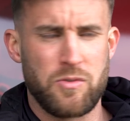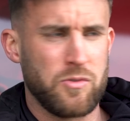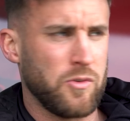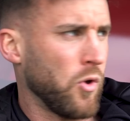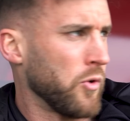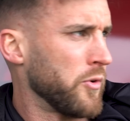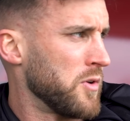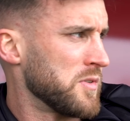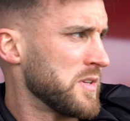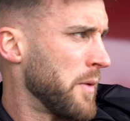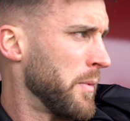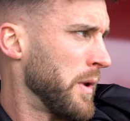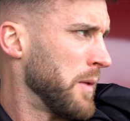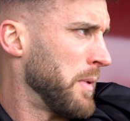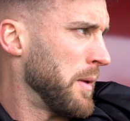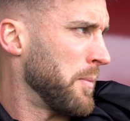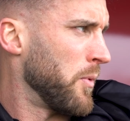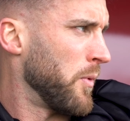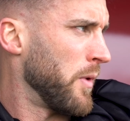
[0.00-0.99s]
God knows how many
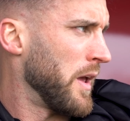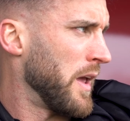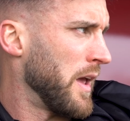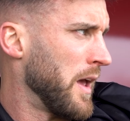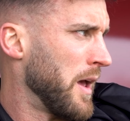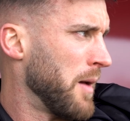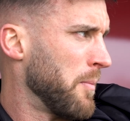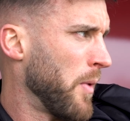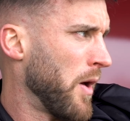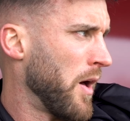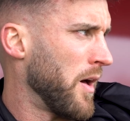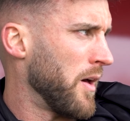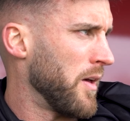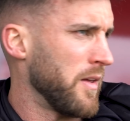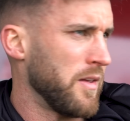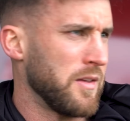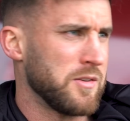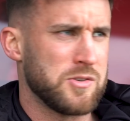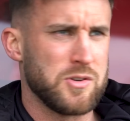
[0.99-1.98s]
people were here, but
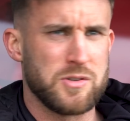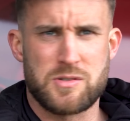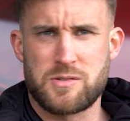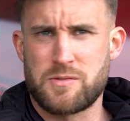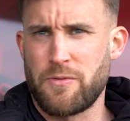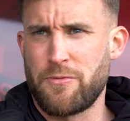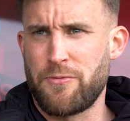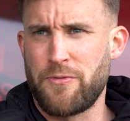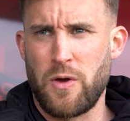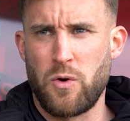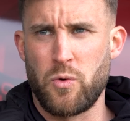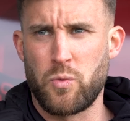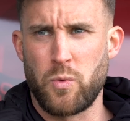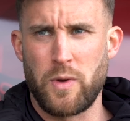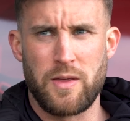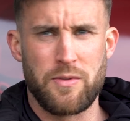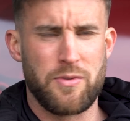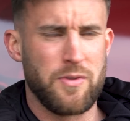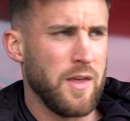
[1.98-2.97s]
it's just filled
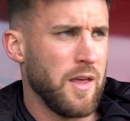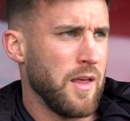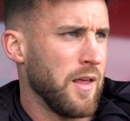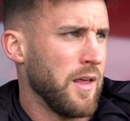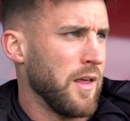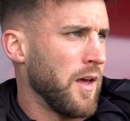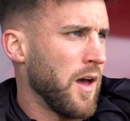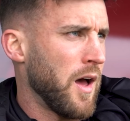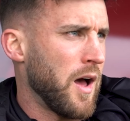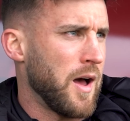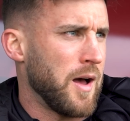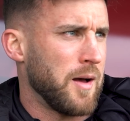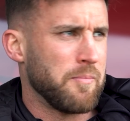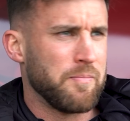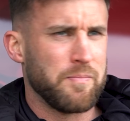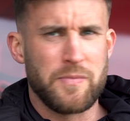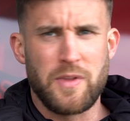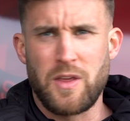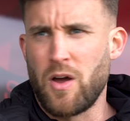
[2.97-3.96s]
with
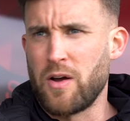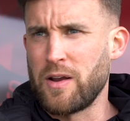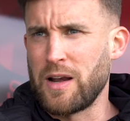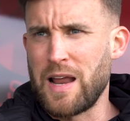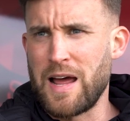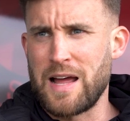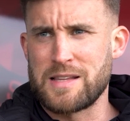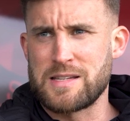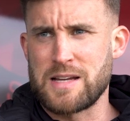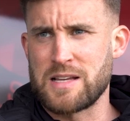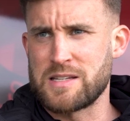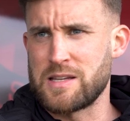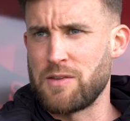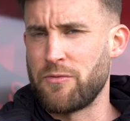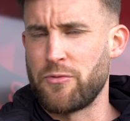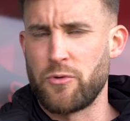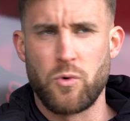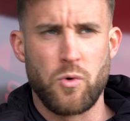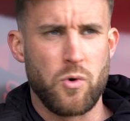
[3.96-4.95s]
um, young lads
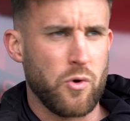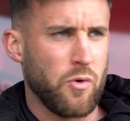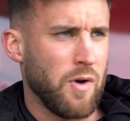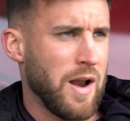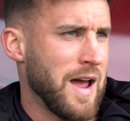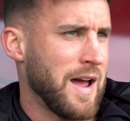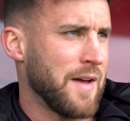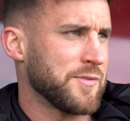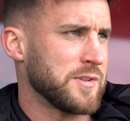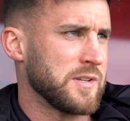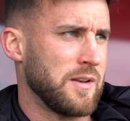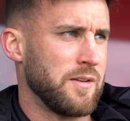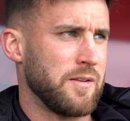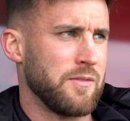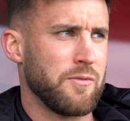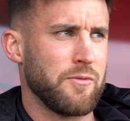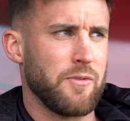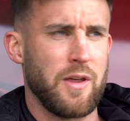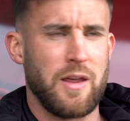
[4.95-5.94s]
asking for autographs
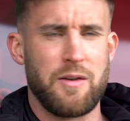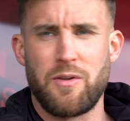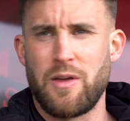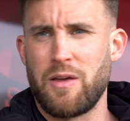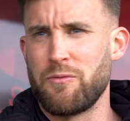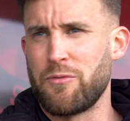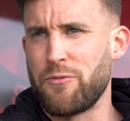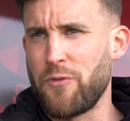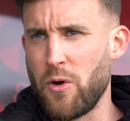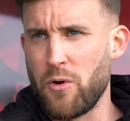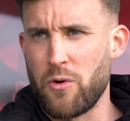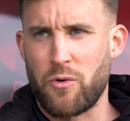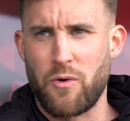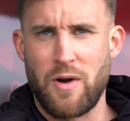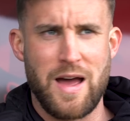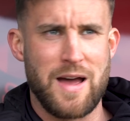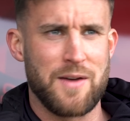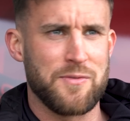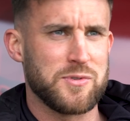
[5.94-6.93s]
in, in, in
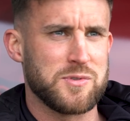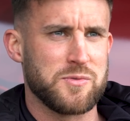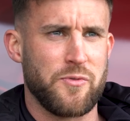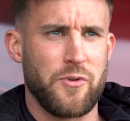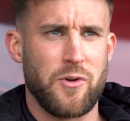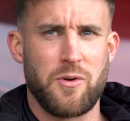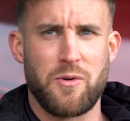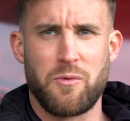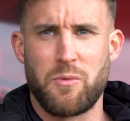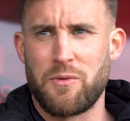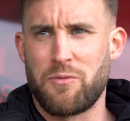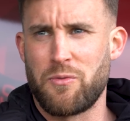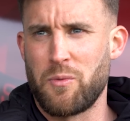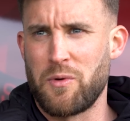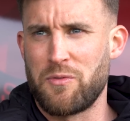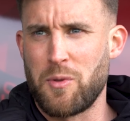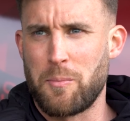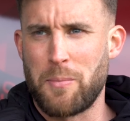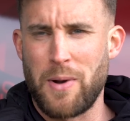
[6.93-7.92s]
photographs for, with,
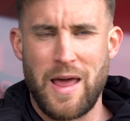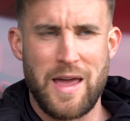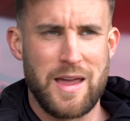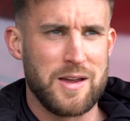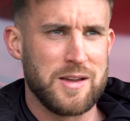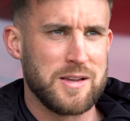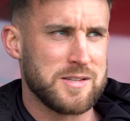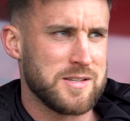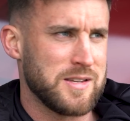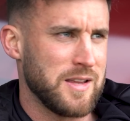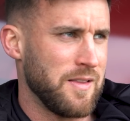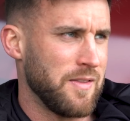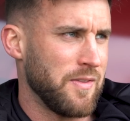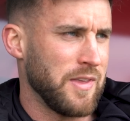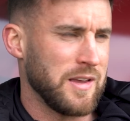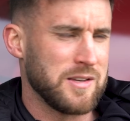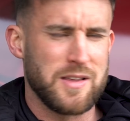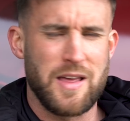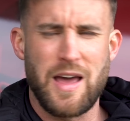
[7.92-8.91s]
with the players
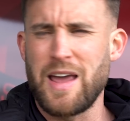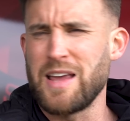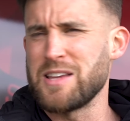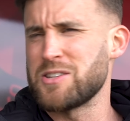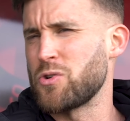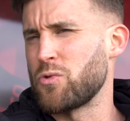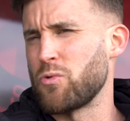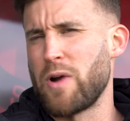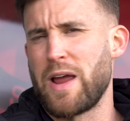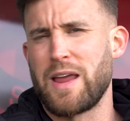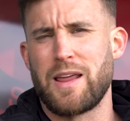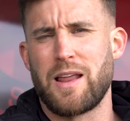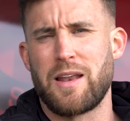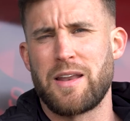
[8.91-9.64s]
and things like that. It's great.